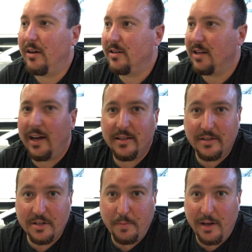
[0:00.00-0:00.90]
designs
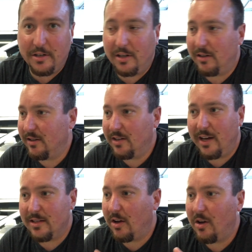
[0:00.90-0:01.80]
suspension,
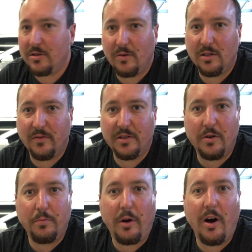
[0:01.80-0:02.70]
designs all sorts of his
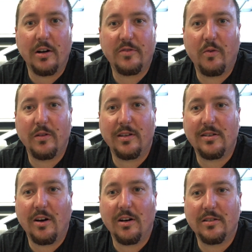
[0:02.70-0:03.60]
own parts for these
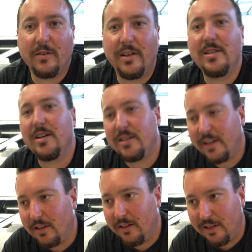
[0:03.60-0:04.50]
cars. So he's going to
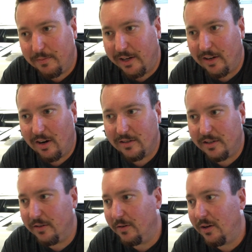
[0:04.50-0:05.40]
take a look at my car
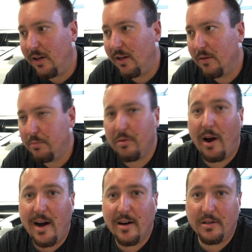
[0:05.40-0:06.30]
too
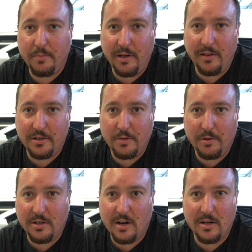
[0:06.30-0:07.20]
prior to putting the
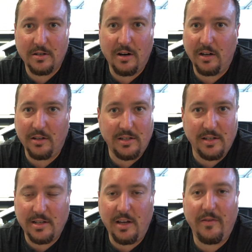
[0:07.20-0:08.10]
supercharger on, just to
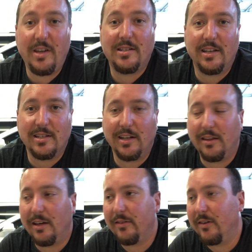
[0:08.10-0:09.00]
see if he sees
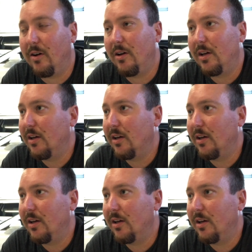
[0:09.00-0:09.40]
anything. So